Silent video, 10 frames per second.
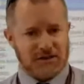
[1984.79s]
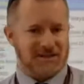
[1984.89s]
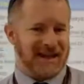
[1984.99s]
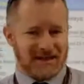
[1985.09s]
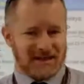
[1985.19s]

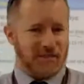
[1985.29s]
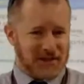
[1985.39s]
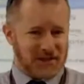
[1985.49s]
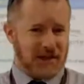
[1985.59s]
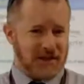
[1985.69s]
as a
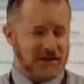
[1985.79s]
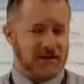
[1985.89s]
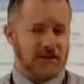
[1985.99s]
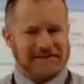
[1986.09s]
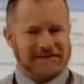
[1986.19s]
business,
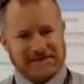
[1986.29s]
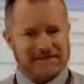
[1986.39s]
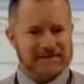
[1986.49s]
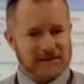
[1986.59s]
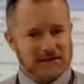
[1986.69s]
then